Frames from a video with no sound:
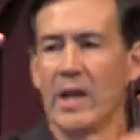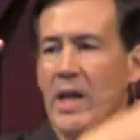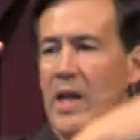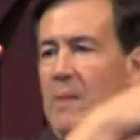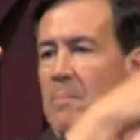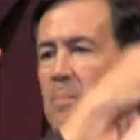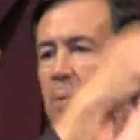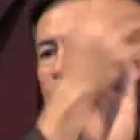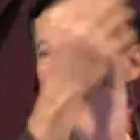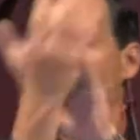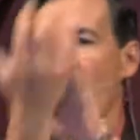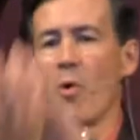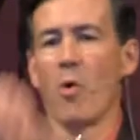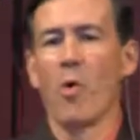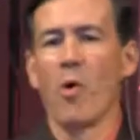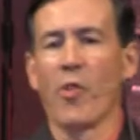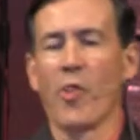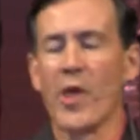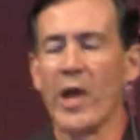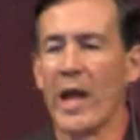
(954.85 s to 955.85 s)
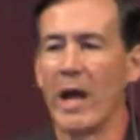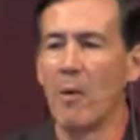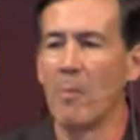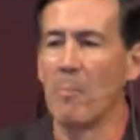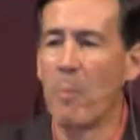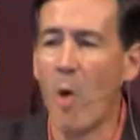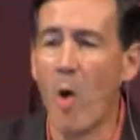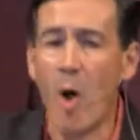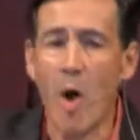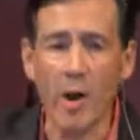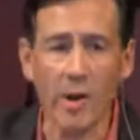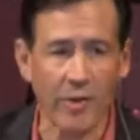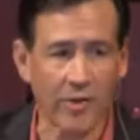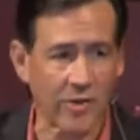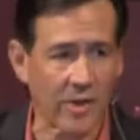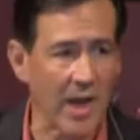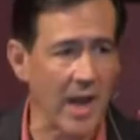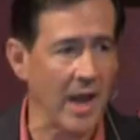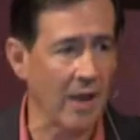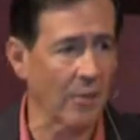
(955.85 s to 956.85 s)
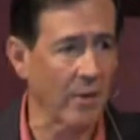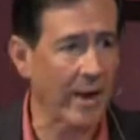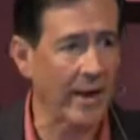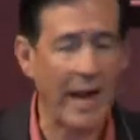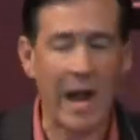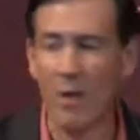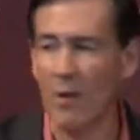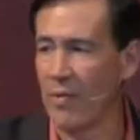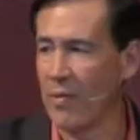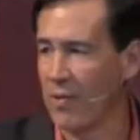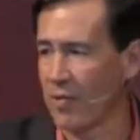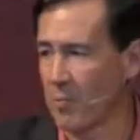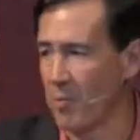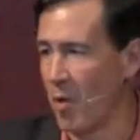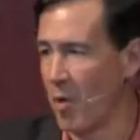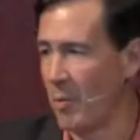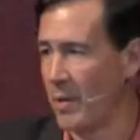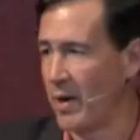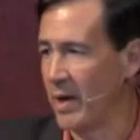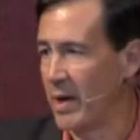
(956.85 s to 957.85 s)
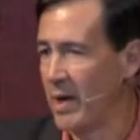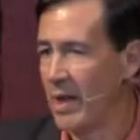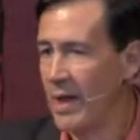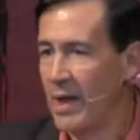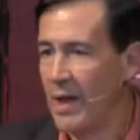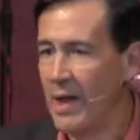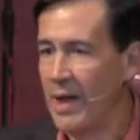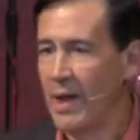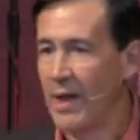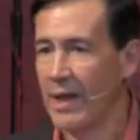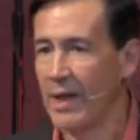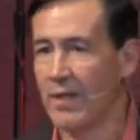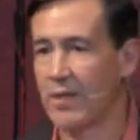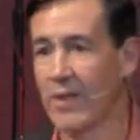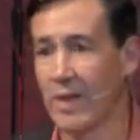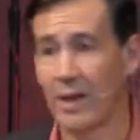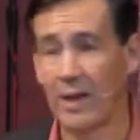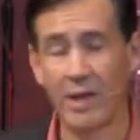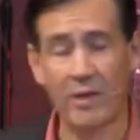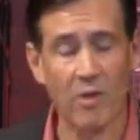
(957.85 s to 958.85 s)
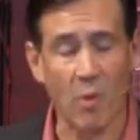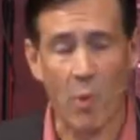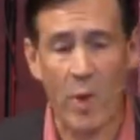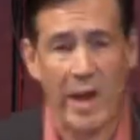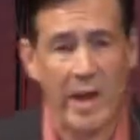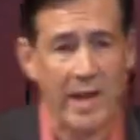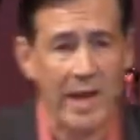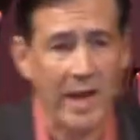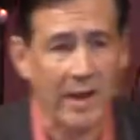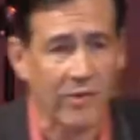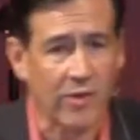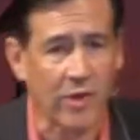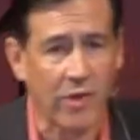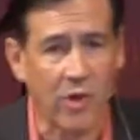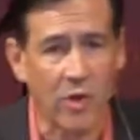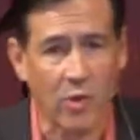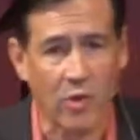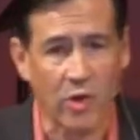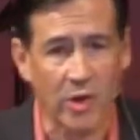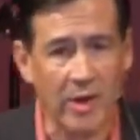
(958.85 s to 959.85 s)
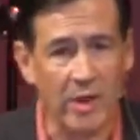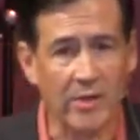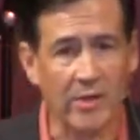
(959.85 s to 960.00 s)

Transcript: He'd pour the whole thing out. And Paul is saying right now in this moment, he said, he's awaiting execution.